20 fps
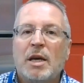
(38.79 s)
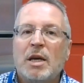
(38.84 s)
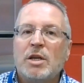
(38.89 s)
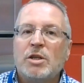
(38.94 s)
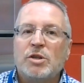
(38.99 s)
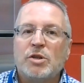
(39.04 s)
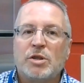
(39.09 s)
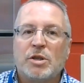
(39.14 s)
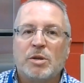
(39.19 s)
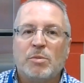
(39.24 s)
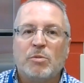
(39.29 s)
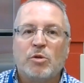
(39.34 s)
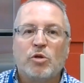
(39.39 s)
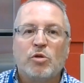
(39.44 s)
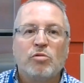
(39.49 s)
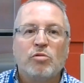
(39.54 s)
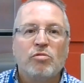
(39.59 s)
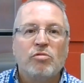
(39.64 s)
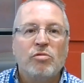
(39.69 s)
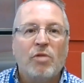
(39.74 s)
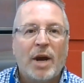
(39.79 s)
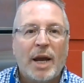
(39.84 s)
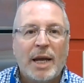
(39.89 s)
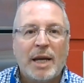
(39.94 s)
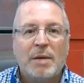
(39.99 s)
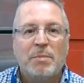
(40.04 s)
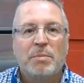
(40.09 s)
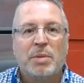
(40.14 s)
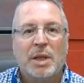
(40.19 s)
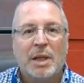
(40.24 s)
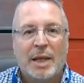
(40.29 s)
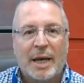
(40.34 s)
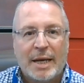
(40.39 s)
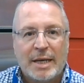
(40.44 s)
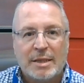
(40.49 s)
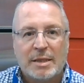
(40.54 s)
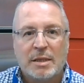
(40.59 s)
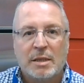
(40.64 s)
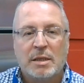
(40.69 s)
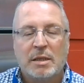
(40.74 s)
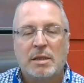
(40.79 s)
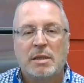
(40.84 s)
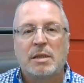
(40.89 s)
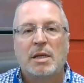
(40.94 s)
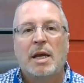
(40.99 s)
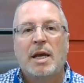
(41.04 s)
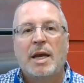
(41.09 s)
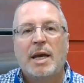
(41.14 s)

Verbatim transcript: to some great places